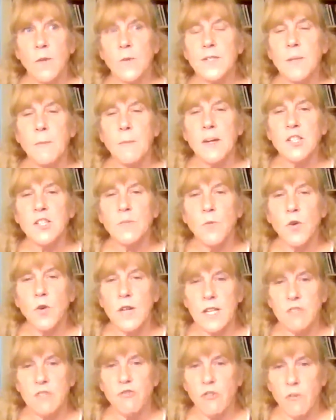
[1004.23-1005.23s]
was a much
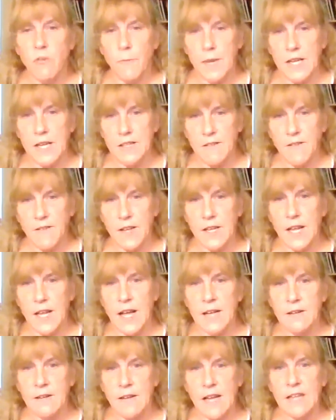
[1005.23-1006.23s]
more integral piece of it
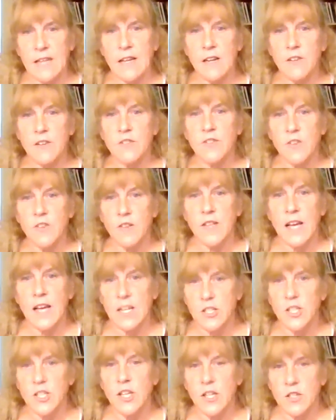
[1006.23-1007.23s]
and understood
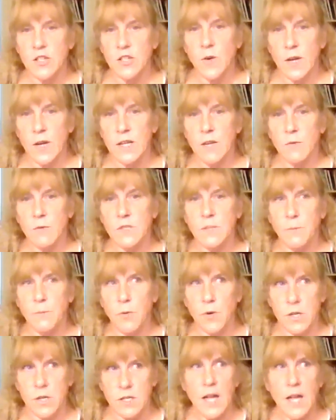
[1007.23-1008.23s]
that she could do it and it was
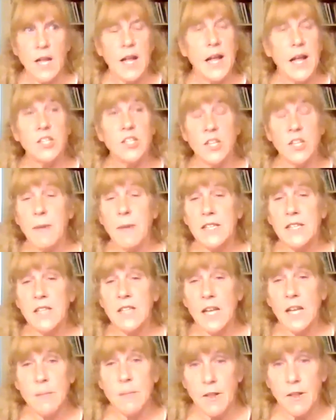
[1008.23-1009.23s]
important. And she
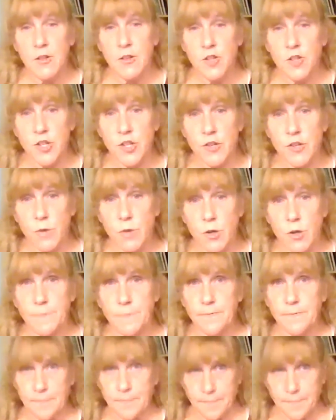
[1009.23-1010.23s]
maintained the Mother Ginger role.